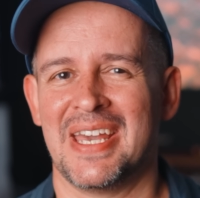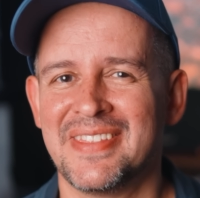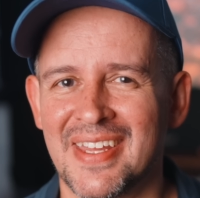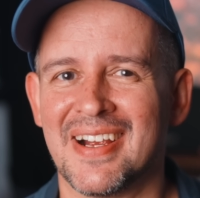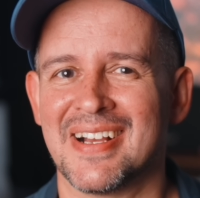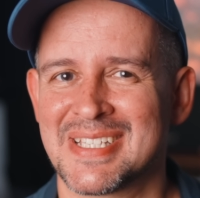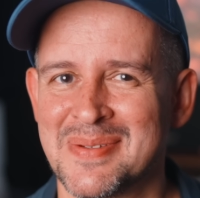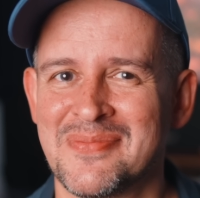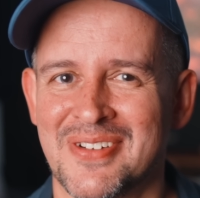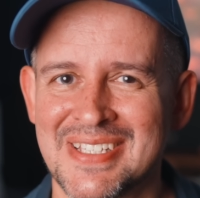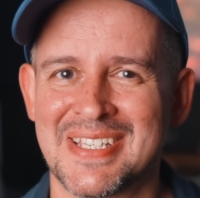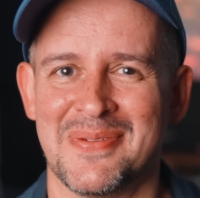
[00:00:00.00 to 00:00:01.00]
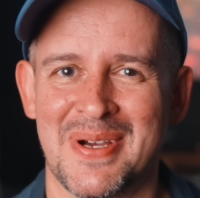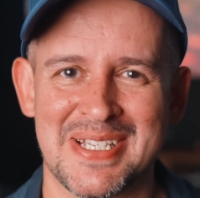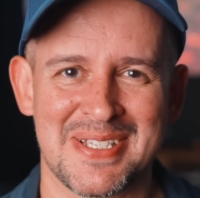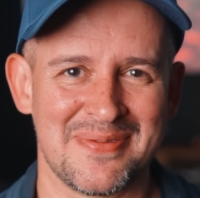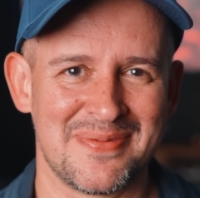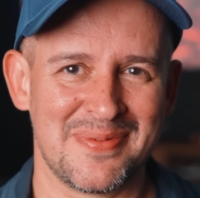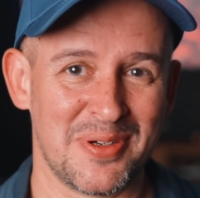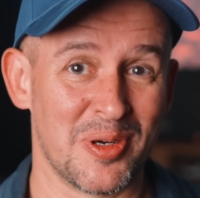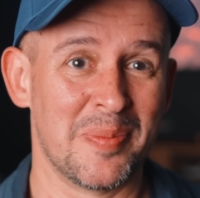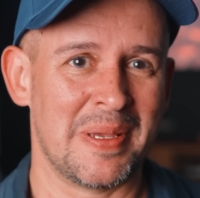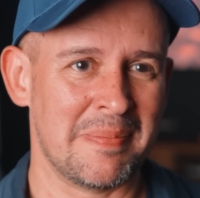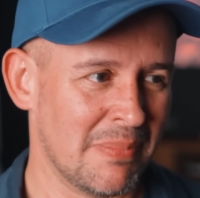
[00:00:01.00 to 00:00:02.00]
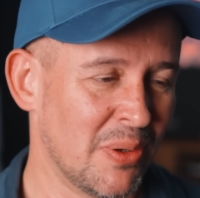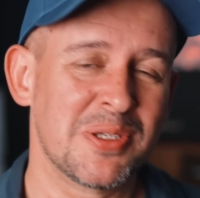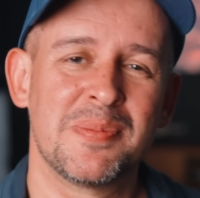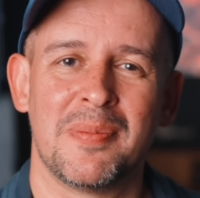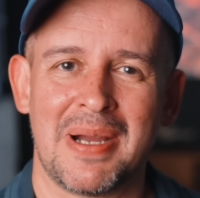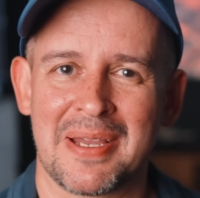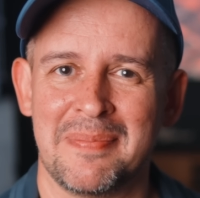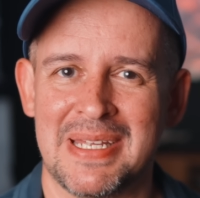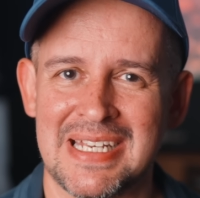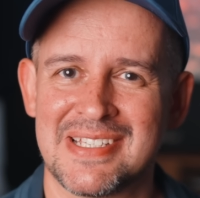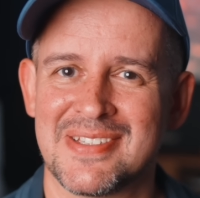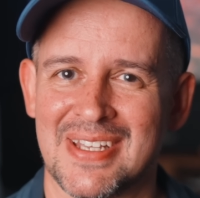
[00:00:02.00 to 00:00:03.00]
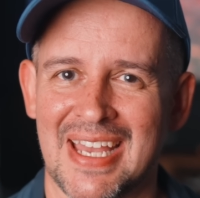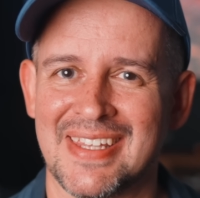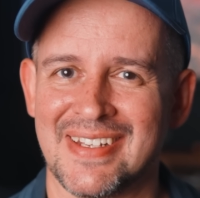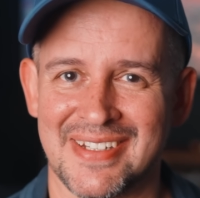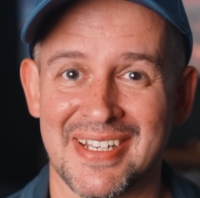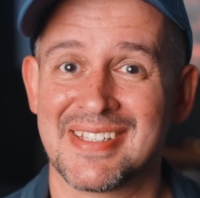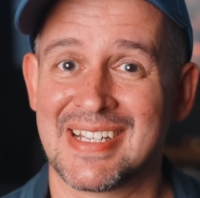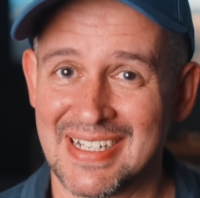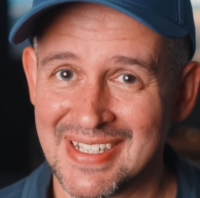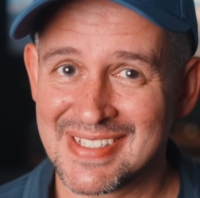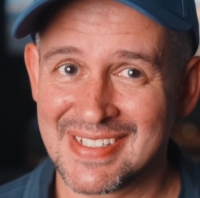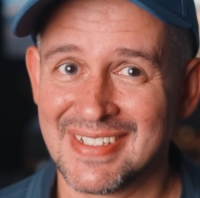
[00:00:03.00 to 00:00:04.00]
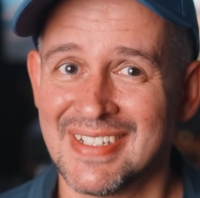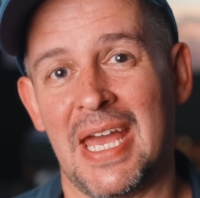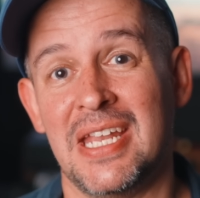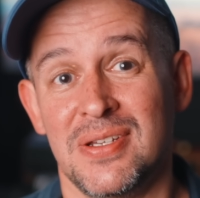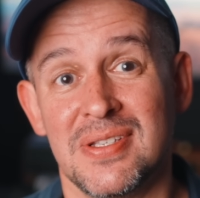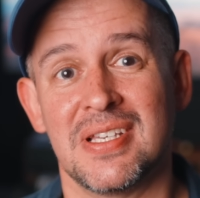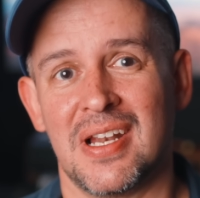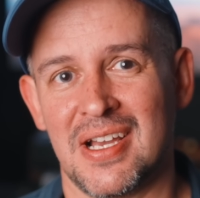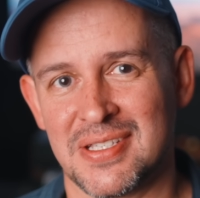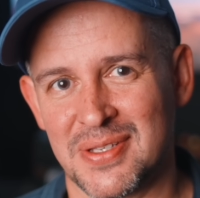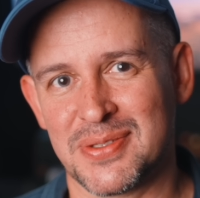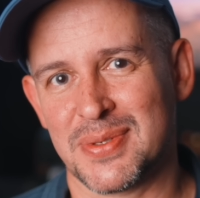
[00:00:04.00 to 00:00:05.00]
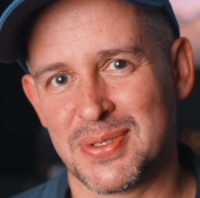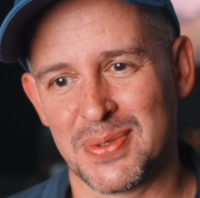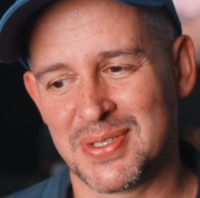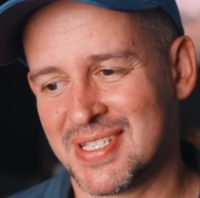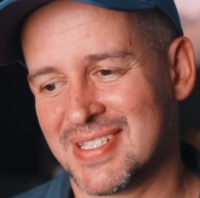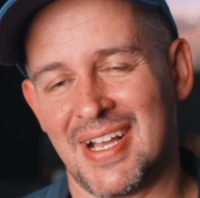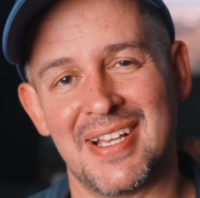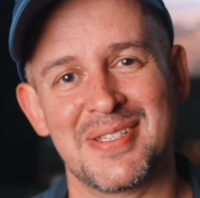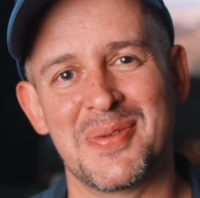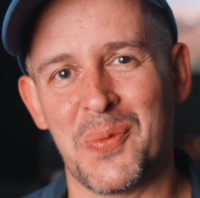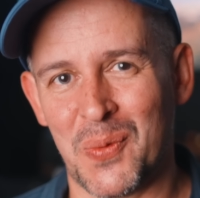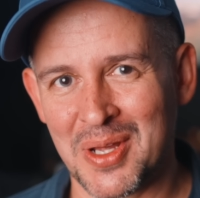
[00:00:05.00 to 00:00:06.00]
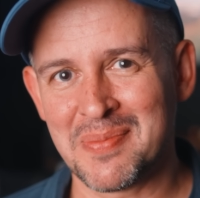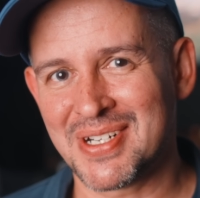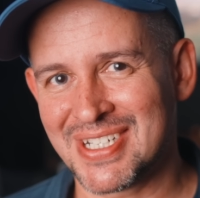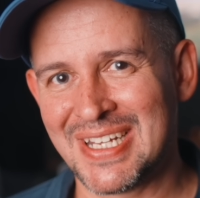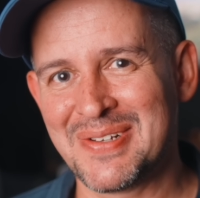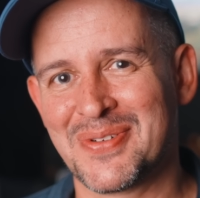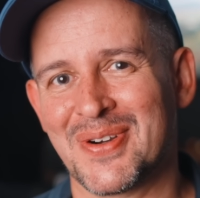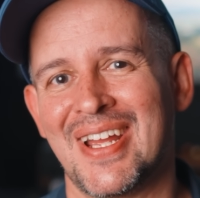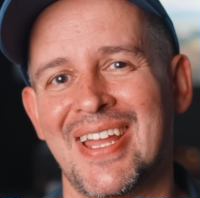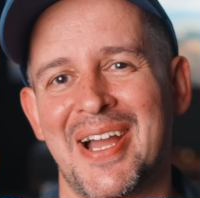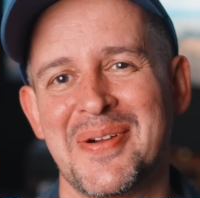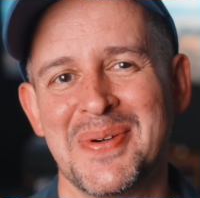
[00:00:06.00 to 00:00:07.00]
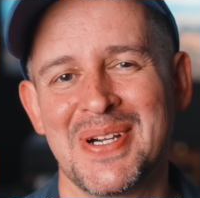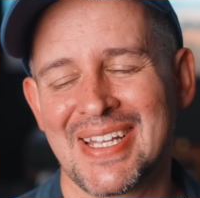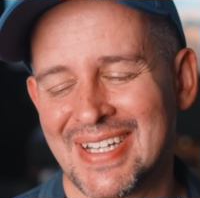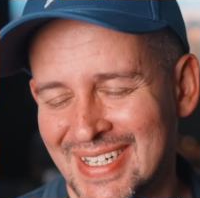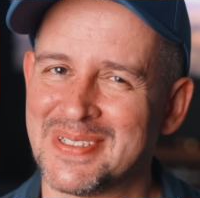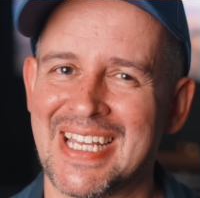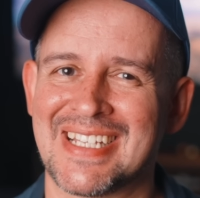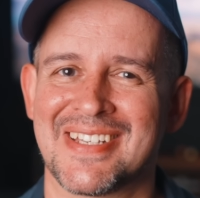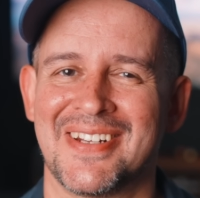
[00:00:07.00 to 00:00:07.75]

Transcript: And there are some fancy ways of grouping multiple Mac Minis together in a cluster and utilize those resources as one machine for AI work, but that's